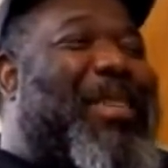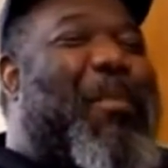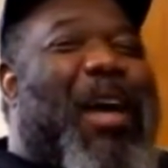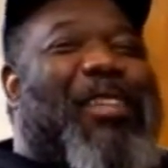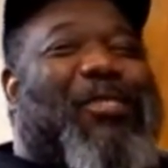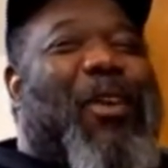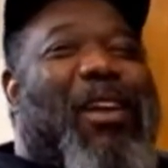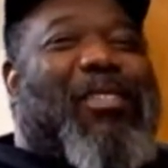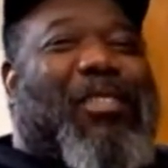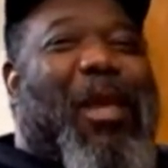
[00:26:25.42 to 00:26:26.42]
Somebody's
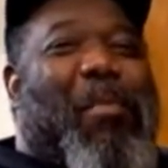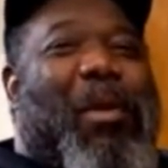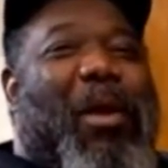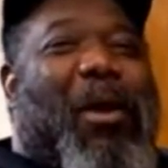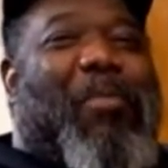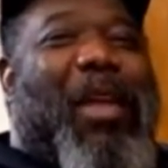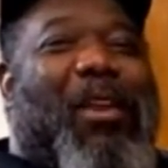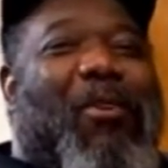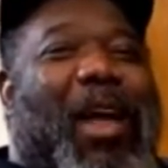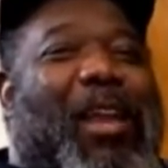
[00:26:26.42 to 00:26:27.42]
trying to set me up. They
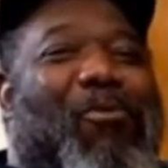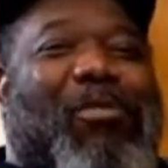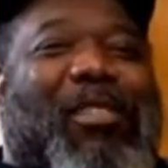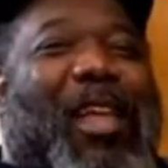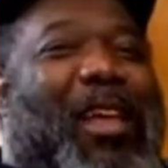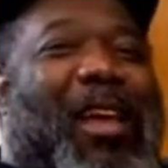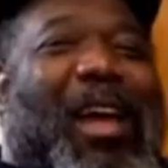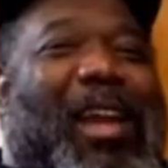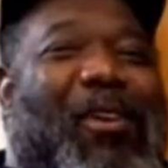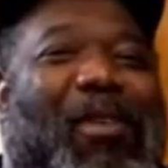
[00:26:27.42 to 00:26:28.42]
know I don't
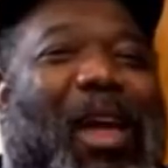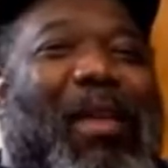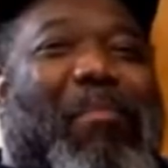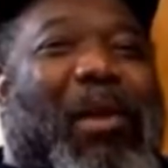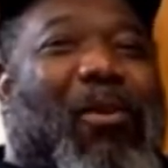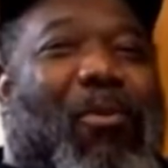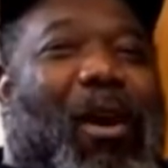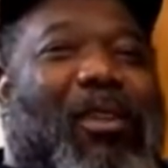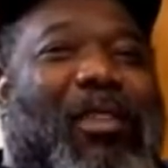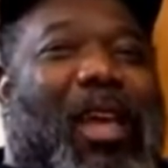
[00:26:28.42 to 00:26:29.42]
I don't like Bill
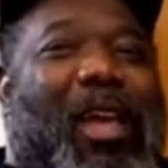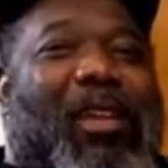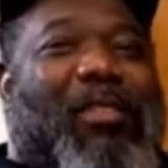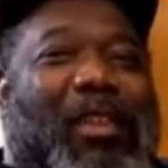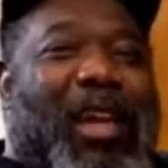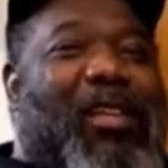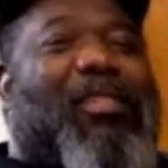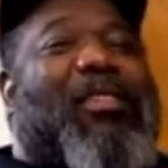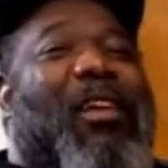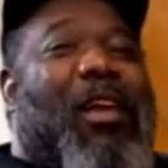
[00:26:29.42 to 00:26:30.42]
Watts ass.
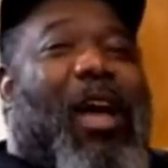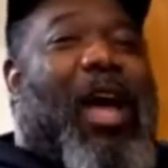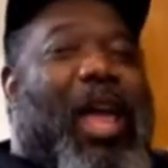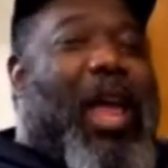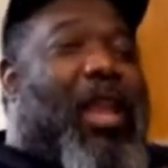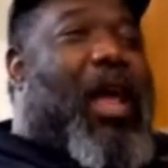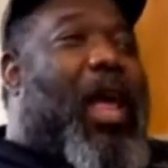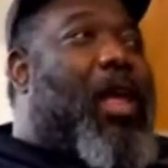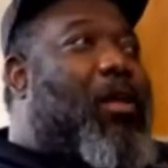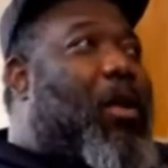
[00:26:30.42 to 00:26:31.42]
Yes. I had
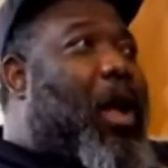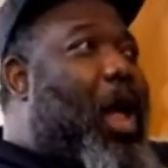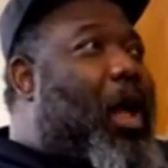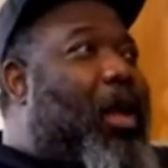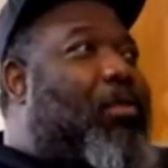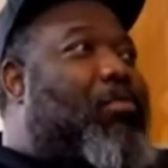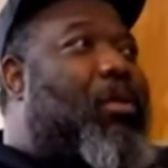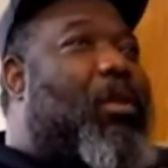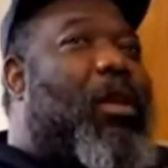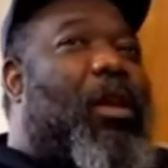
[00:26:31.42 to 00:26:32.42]
I I
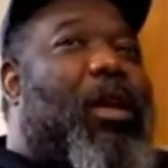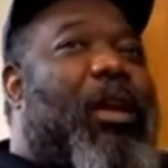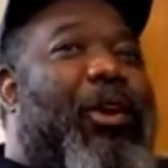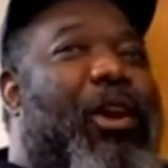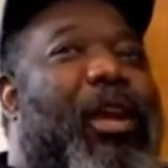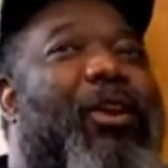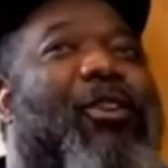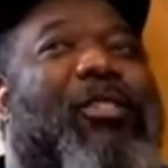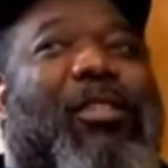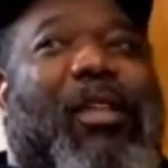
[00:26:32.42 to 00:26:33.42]
here
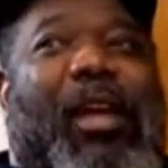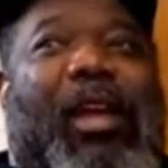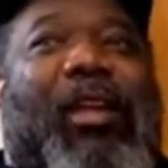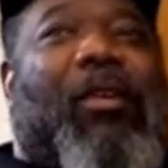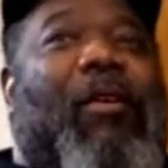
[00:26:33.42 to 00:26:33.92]
here's the thing.